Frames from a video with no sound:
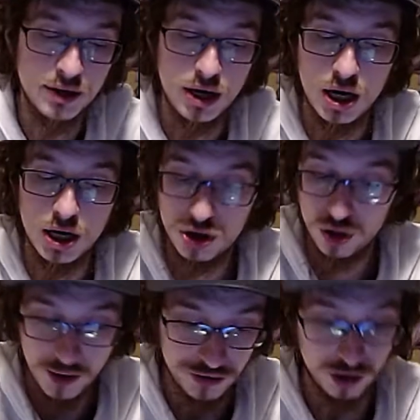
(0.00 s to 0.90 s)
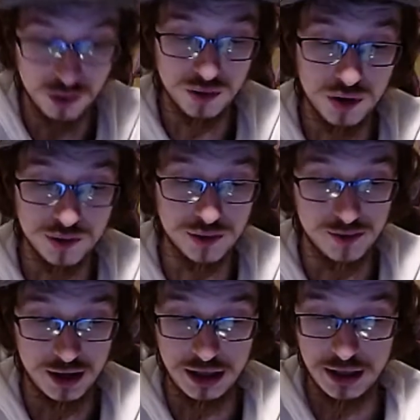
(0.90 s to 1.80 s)

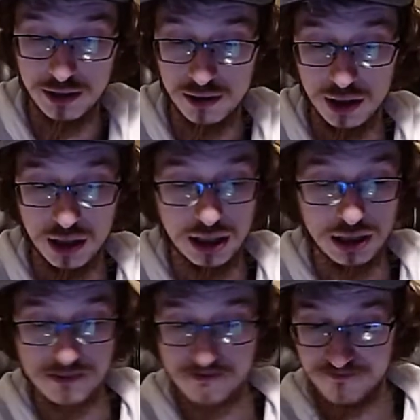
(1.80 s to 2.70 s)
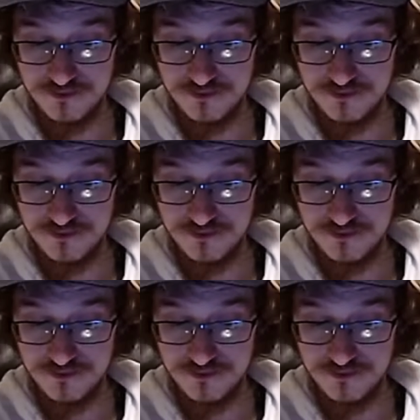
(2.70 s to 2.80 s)
Crescarurumon,